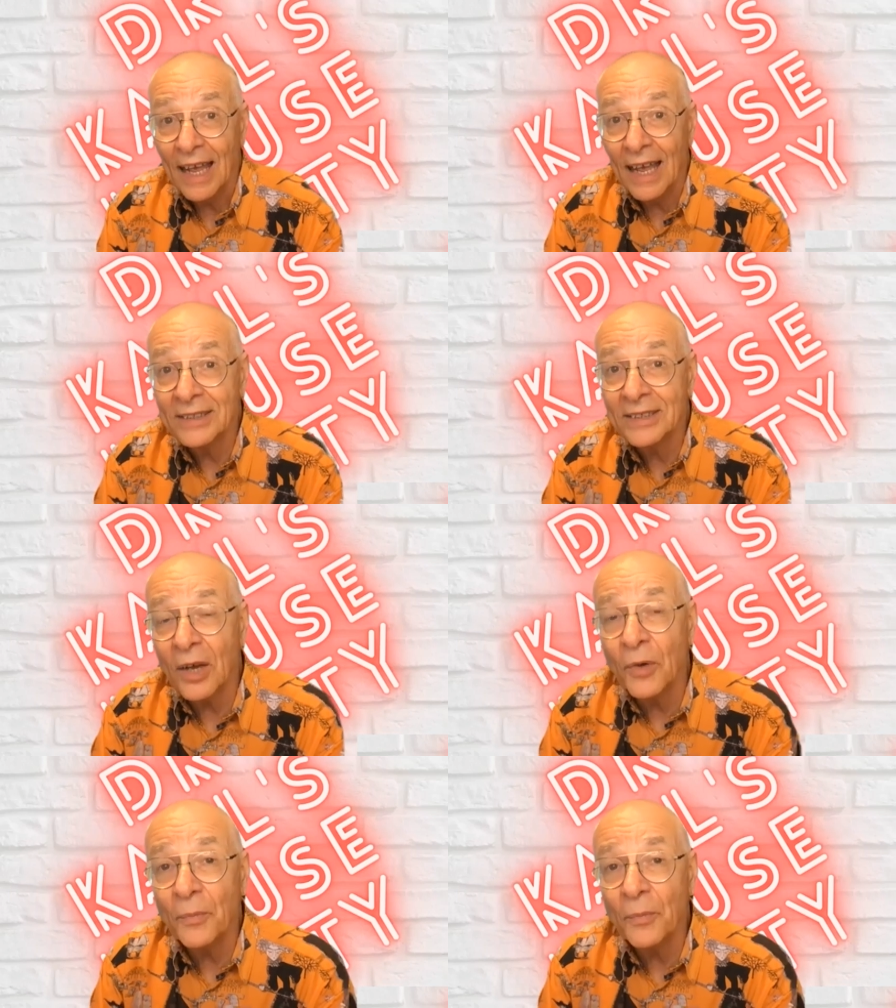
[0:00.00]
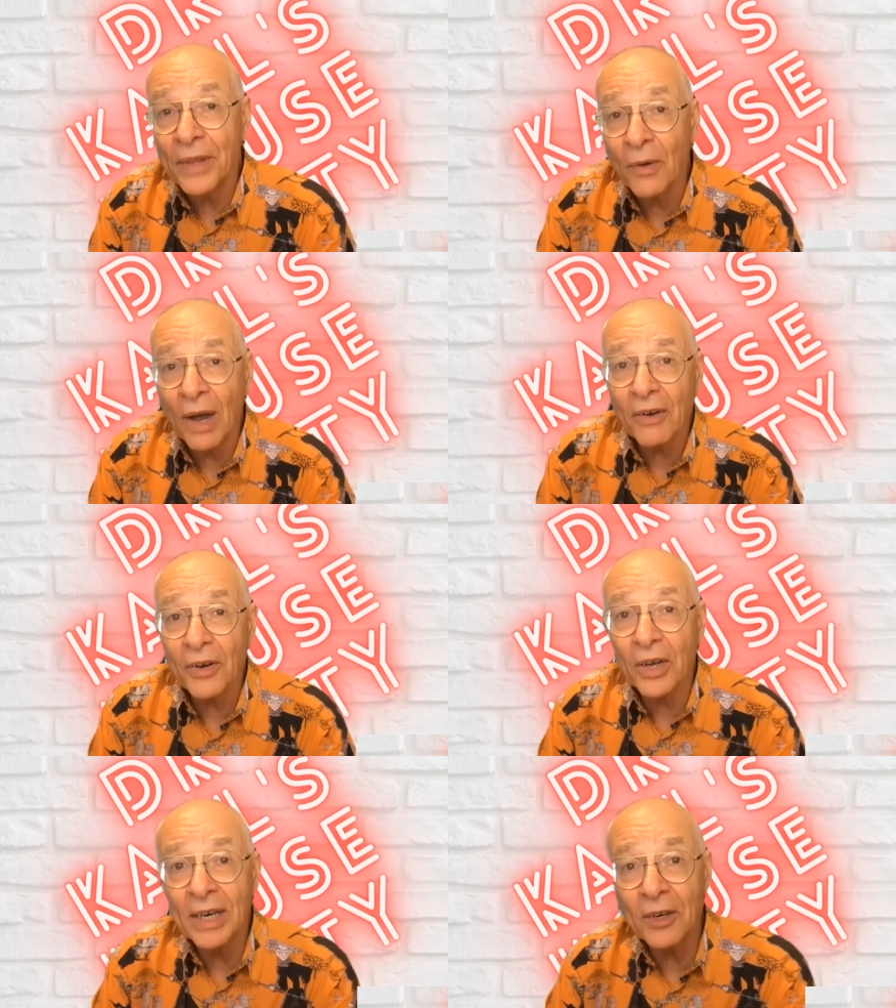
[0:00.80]
And so you are
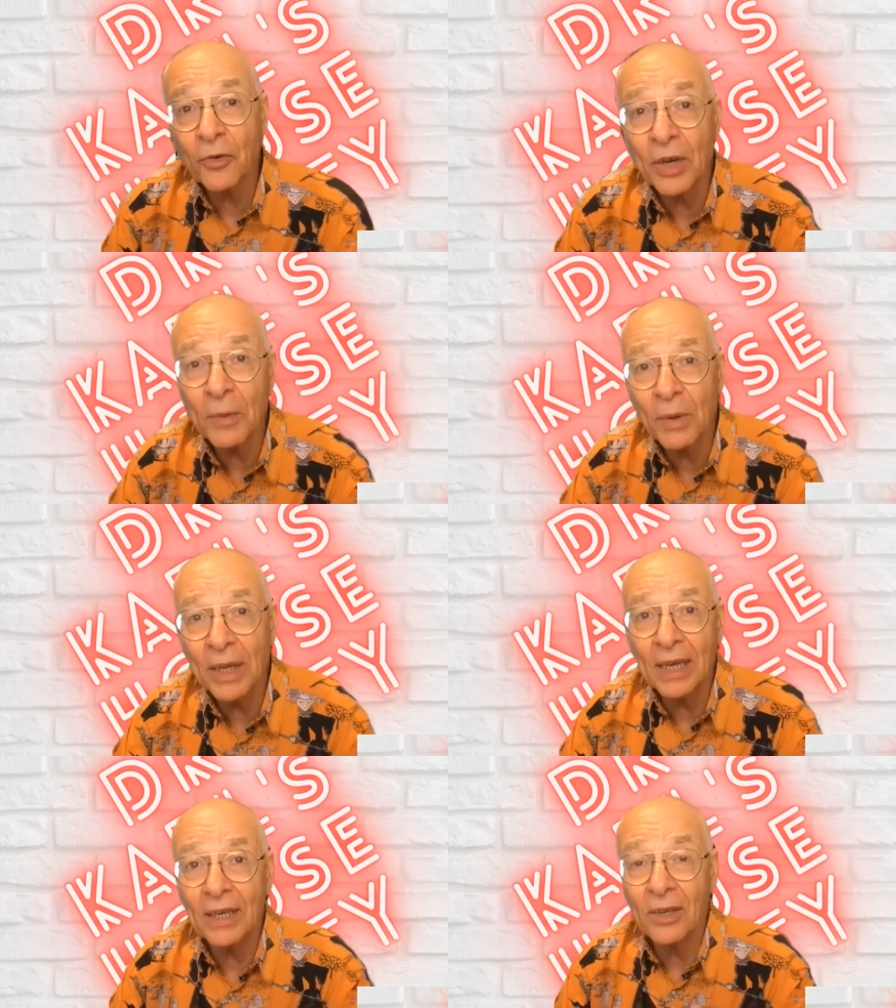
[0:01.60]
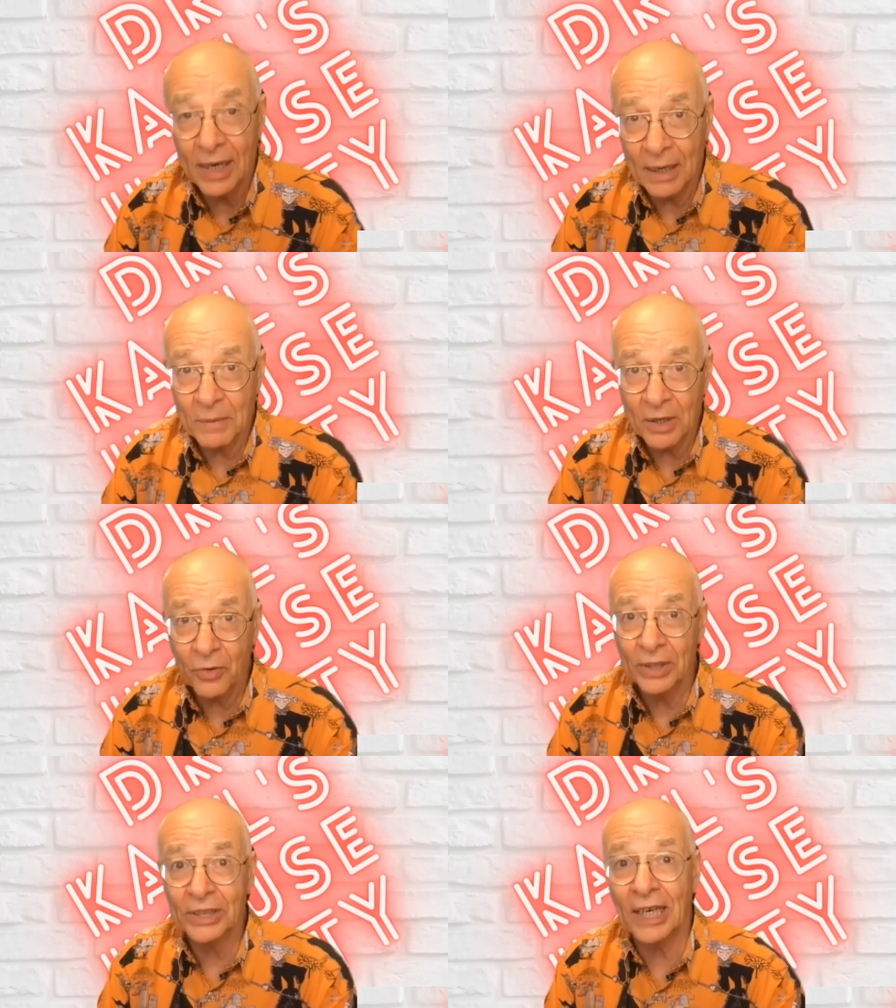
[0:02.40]
an incredibly dynamic
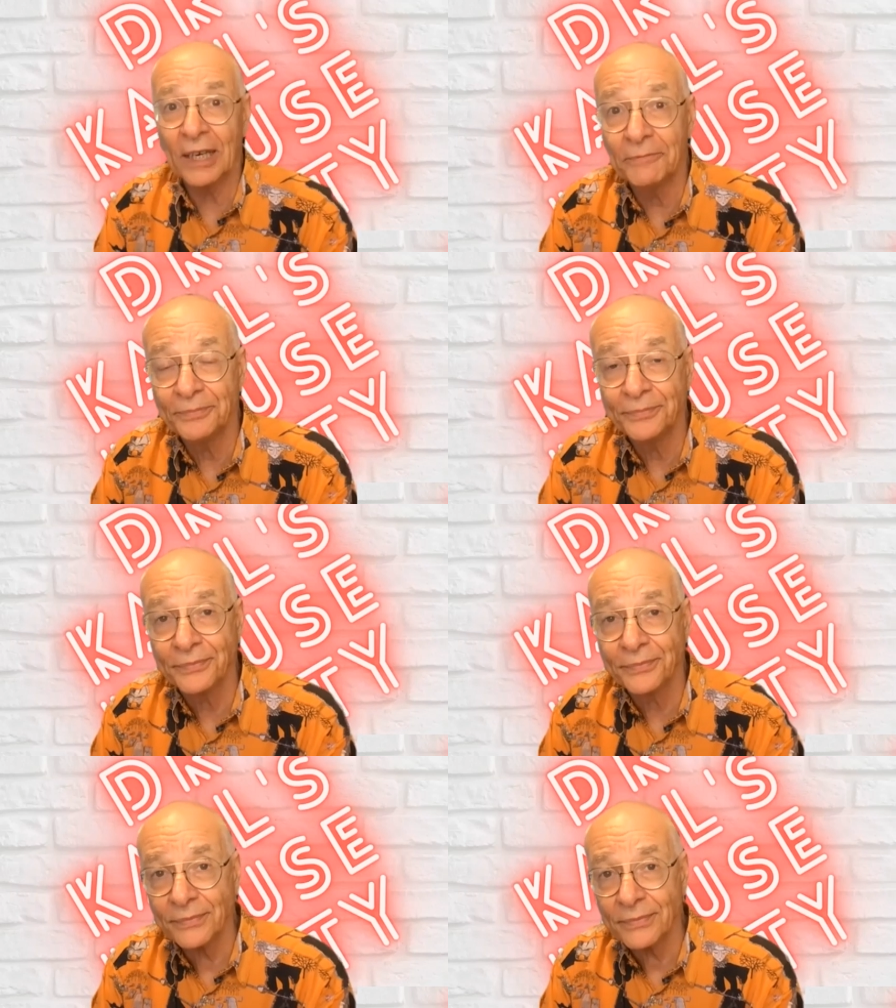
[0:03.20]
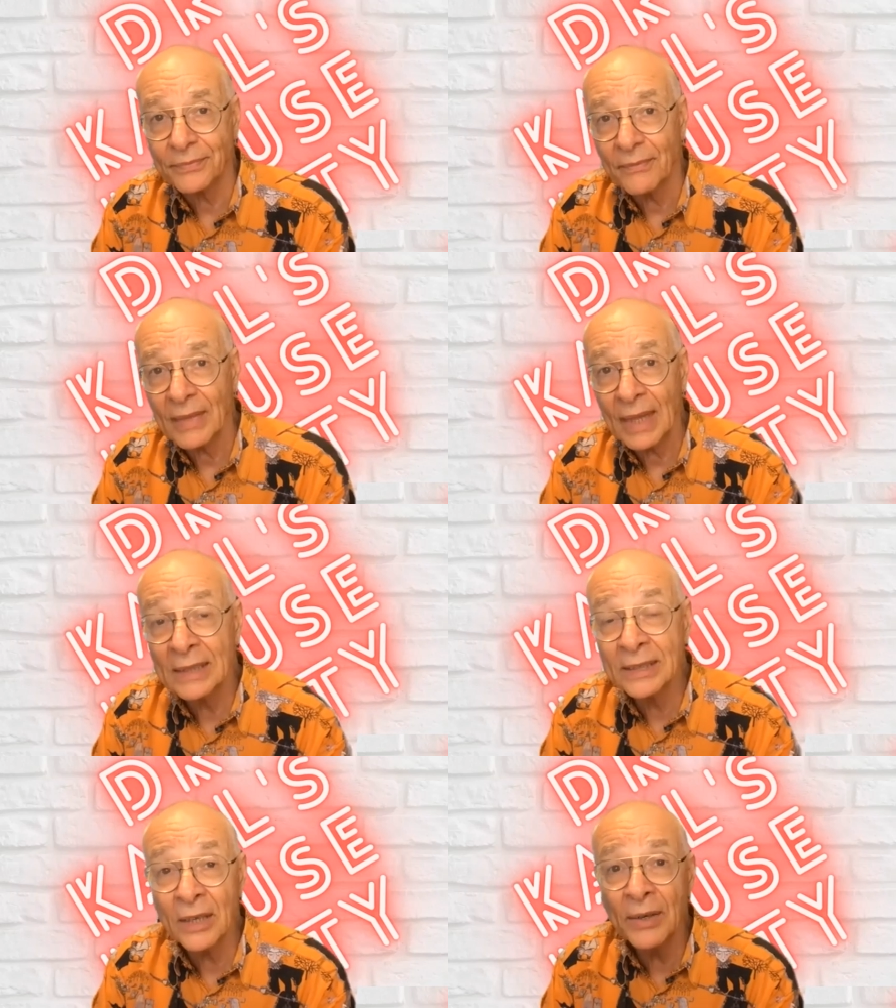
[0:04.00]
creature. And
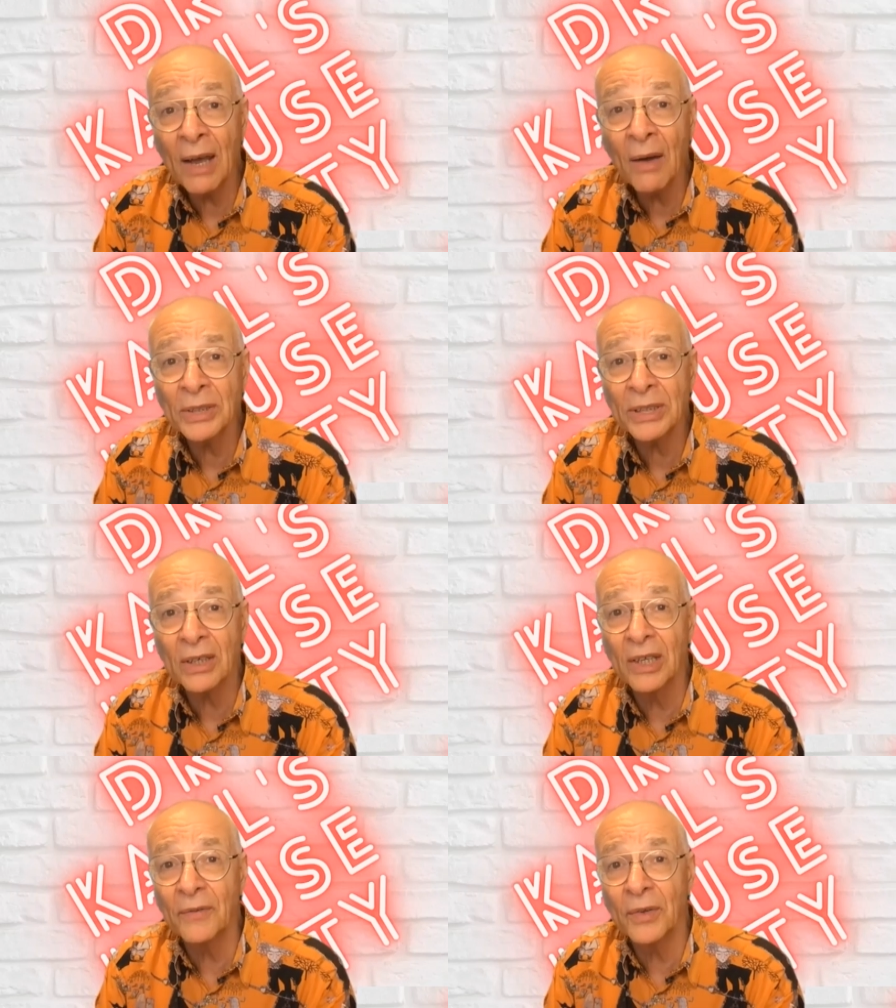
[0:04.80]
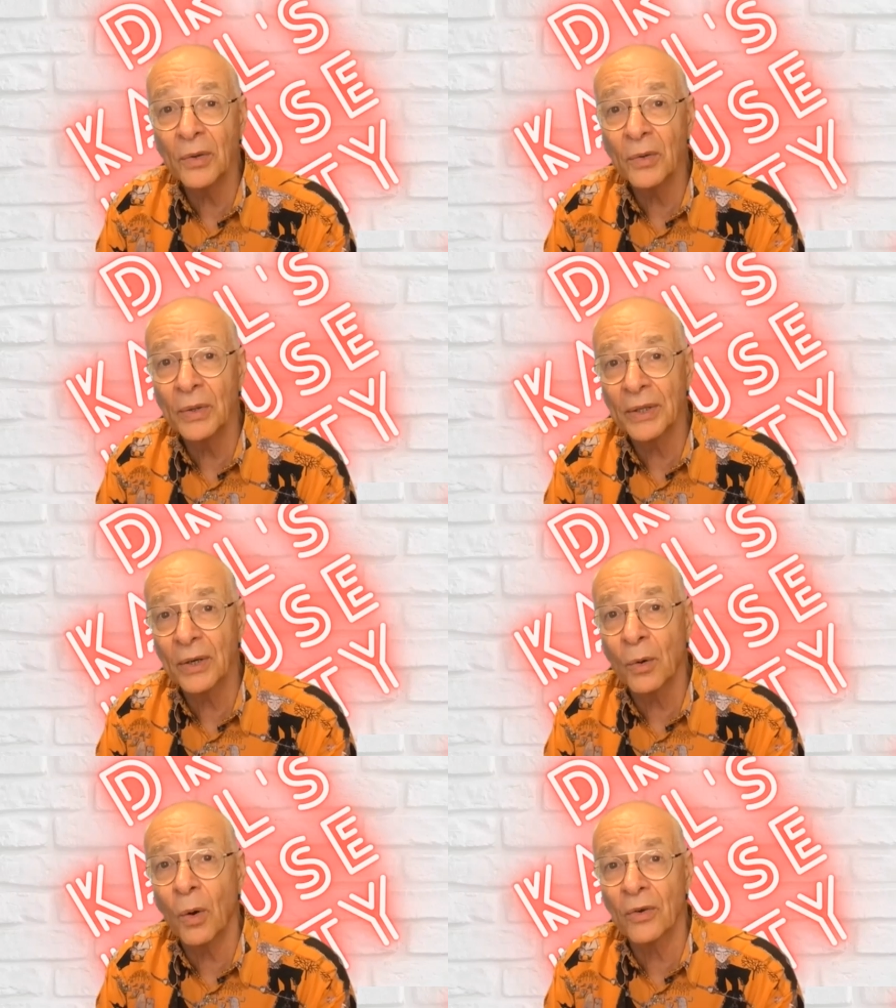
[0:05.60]
so now I shall leave you with a
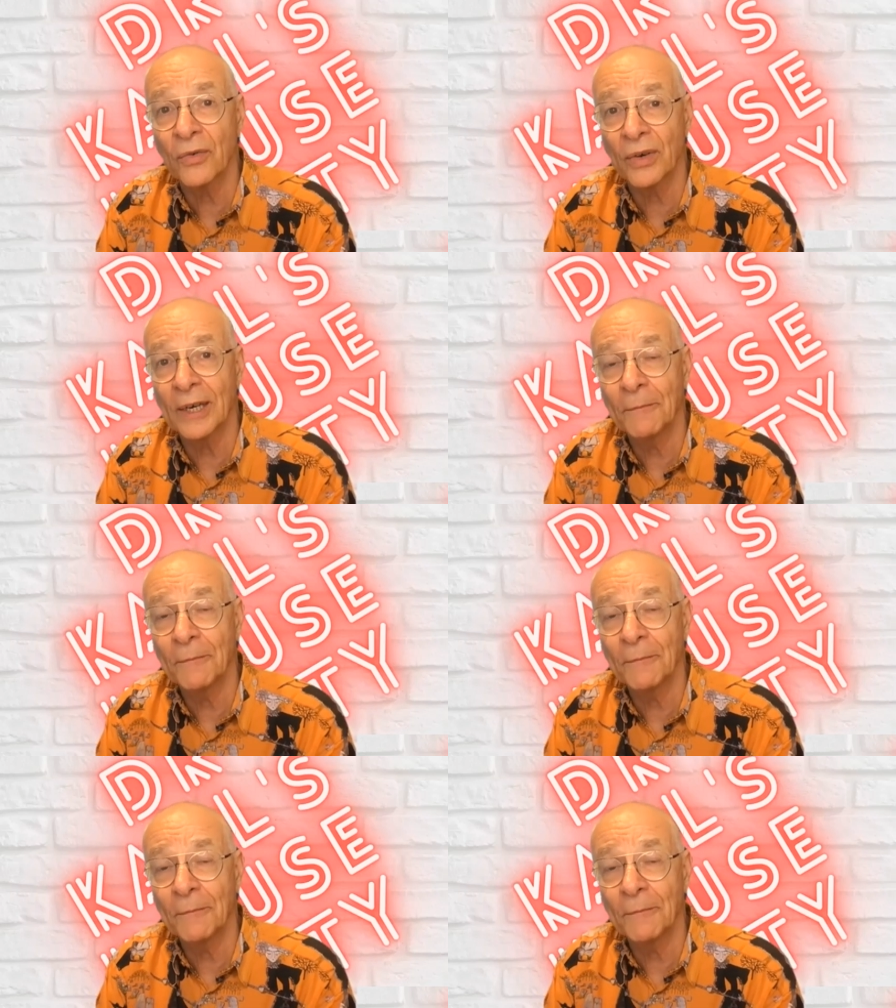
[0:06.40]
quandary.